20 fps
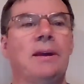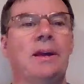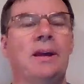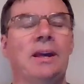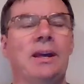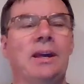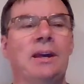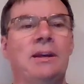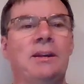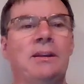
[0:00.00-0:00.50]

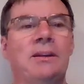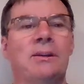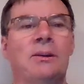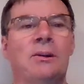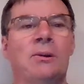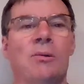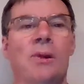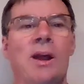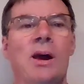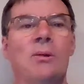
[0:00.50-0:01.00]
and
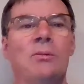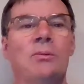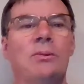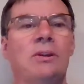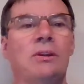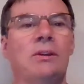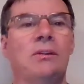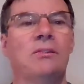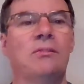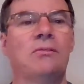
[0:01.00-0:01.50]

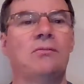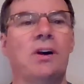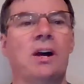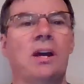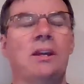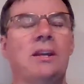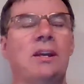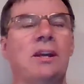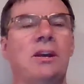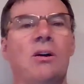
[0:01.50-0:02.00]
Grounded,
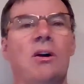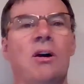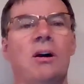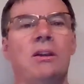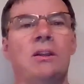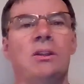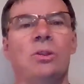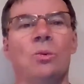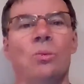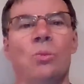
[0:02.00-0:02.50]
Finding
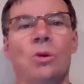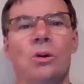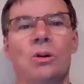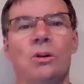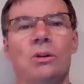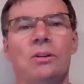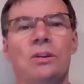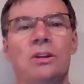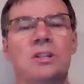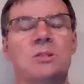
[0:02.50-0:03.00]
God in the
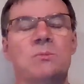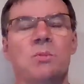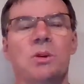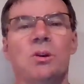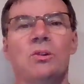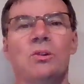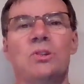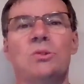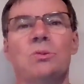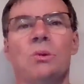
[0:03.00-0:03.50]
World, A
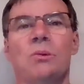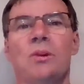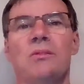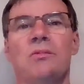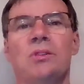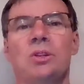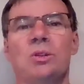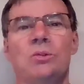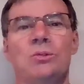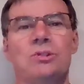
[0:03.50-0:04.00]
Spiritual
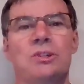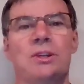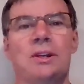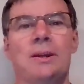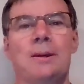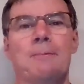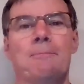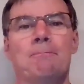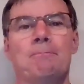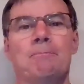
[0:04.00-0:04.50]
Revolution.
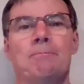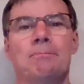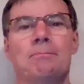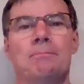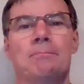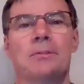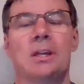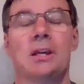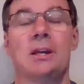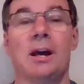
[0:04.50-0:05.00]

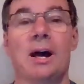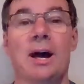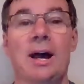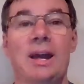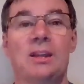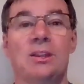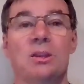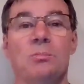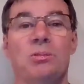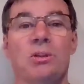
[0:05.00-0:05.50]
I
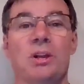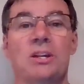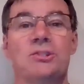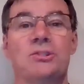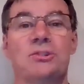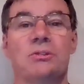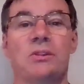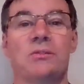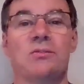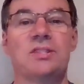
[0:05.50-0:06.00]
had the
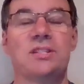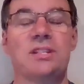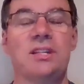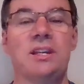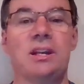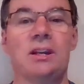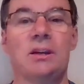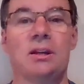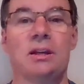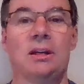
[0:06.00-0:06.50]
pleasure of
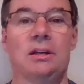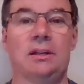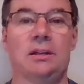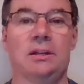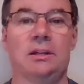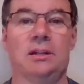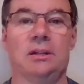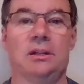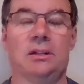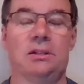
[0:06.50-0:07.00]
seeing
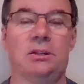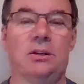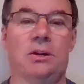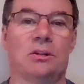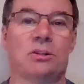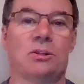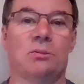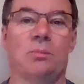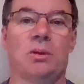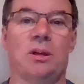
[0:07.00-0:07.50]

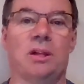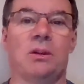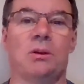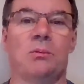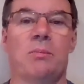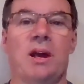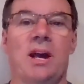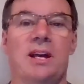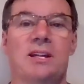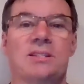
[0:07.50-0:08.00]
Dr. Butler
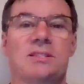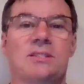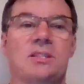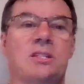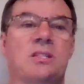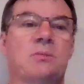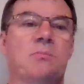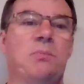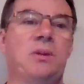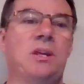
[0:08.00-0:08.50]
Bass
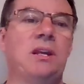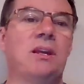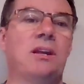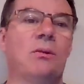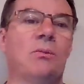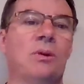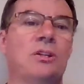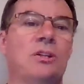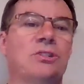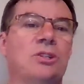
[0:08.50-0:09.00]
speak
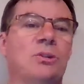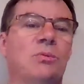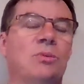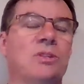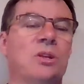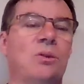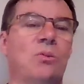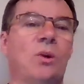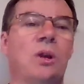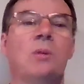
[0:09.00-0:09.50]
when she
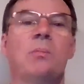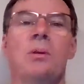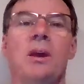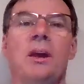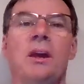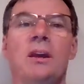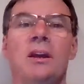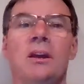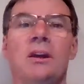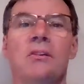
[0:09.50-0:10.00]
was in
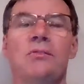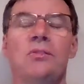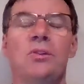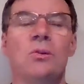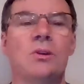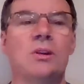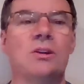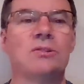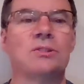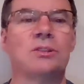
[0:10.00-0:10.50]
Winnipeg a few
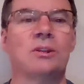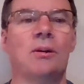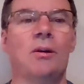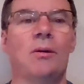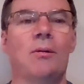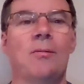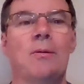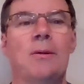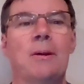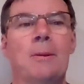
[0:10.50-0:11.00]
years ago.